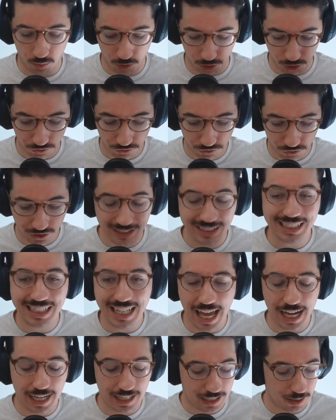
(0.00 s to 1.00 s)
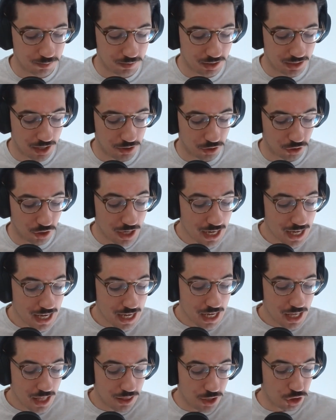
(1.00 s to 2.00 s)
once you've seen the edit come together,
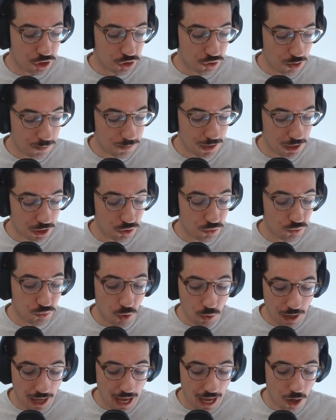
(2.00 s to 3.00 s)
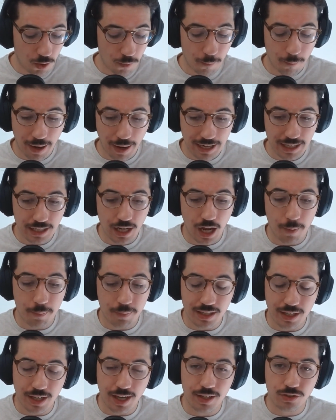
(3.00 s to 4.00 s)
the script that you wrote out might not
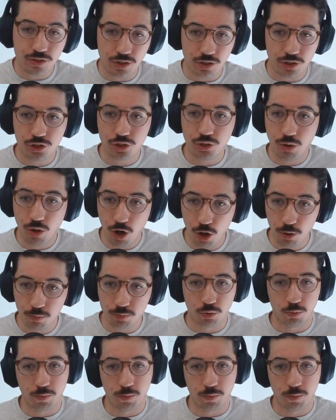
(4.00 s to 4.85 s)
be as good as you hoped,